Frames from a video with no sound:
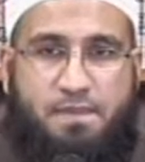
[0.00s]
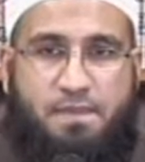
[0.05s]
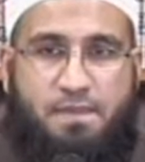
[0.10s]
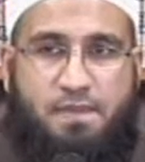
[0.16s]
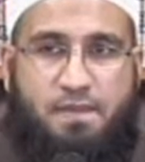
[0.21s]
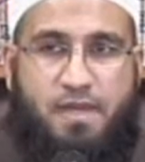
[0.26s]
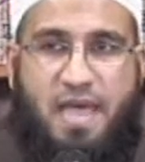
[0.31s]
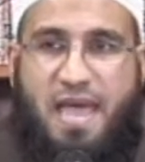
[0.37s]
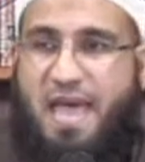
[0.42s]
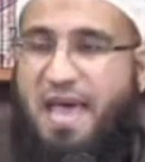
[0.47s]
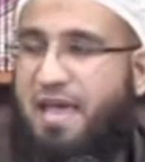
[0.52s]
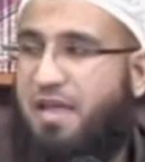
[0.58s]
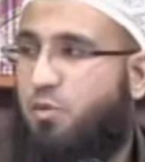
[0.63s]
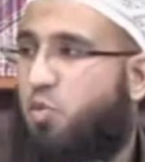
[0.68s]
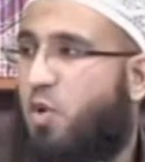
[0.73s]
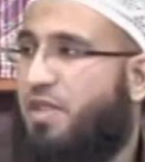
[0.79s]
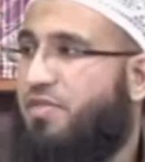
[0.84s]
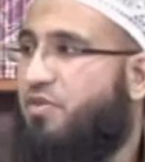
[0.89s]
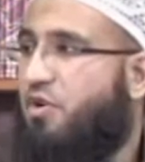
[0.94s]
And
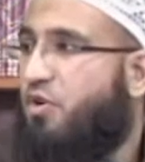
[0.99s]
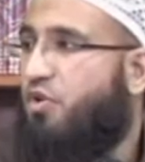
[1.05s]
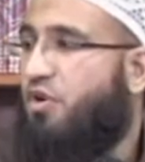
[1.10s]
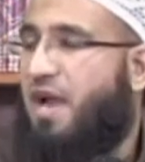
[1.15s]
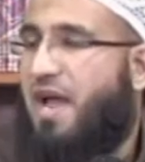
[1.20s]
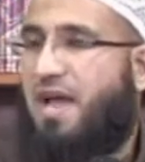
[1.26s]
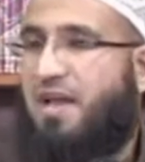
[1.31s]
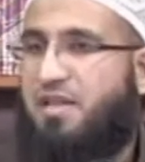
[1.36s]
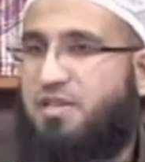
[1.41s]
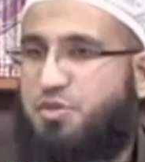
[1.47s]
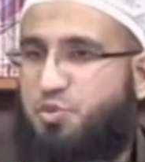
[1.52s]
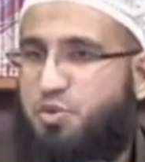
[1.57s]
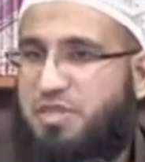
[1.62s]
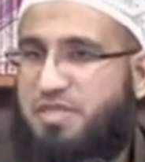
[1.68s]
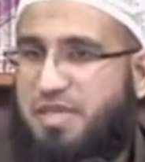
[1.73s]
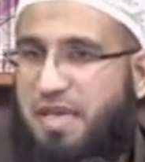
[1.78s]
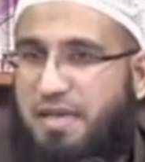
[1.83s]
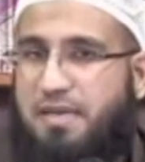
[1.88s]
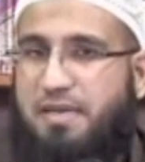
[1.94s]
when the Qur'an is
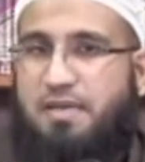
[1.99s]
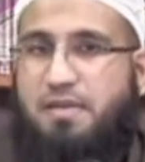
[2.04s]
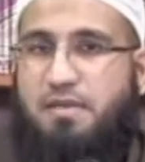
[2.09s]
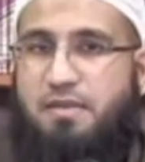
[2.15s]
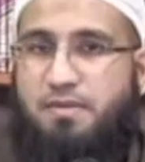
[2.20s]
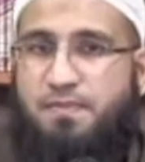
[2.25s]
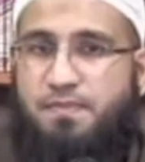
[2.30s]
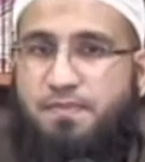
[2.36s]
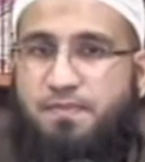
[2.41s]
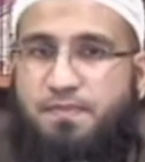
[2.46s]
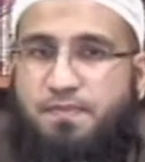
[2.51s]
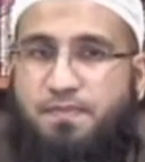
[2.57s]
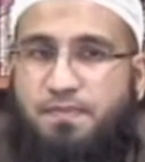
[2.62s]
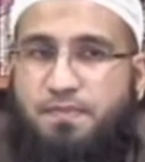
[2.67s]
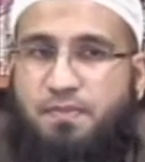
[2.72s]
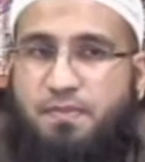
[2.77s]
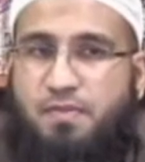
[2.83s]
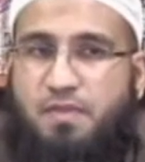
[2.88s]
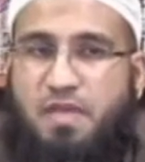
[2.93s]
recited
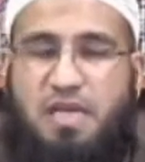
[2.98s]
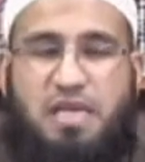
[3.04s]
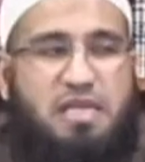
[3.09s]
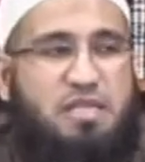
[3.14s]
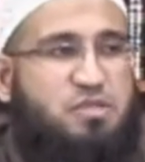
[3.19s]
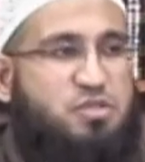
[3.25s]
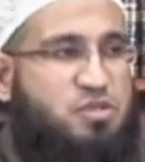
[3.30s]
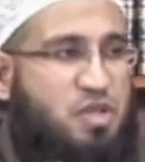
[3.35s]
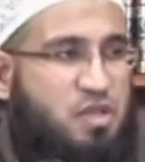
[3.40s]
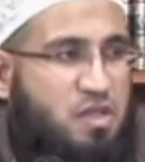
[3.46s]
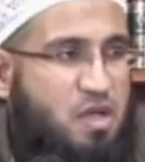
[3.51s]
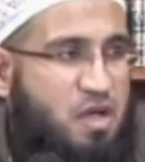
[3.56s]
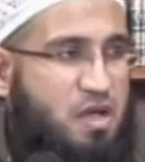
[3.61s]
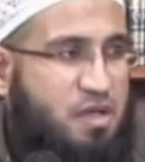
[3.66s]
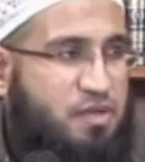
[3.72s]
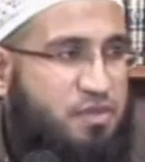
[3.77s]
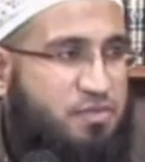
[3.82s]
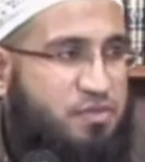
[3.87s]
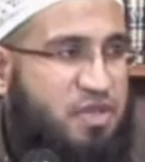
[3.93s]
in salah,
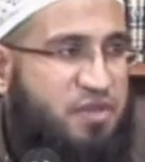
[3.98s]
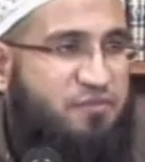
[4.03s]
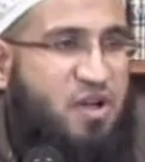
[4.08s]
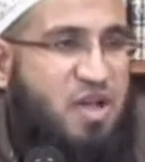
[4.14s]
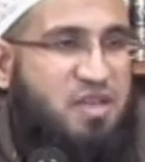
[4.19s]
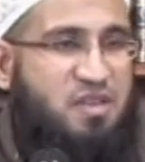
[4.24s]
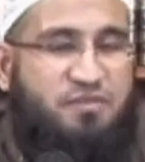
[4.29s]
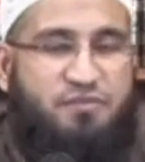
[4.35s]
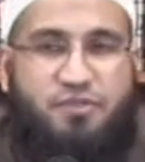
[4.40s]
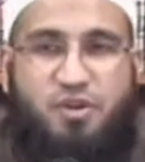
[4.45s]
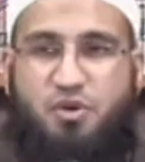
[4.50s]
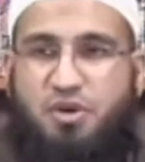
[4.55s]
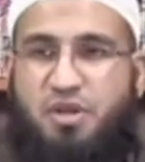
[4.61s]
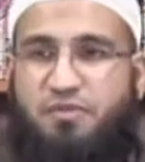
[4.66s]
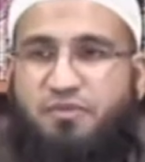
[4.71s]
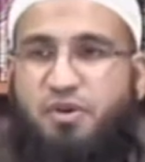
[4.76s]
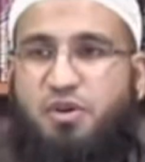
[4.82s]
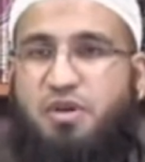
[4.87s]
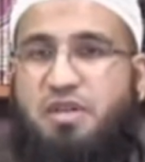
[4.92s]
they find it very,
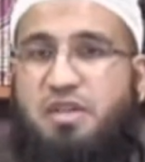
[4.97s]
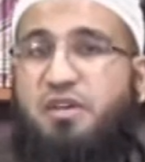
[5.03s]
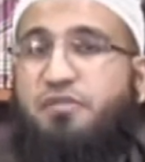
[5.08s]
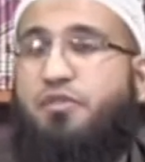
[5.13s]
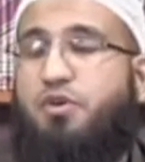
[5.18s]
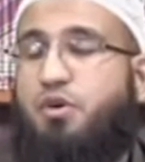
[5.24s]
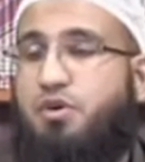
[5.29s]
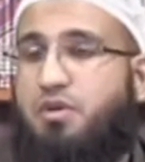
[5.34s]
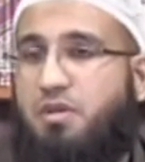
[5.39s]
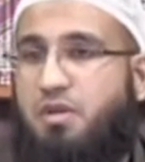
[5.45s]
very difficult.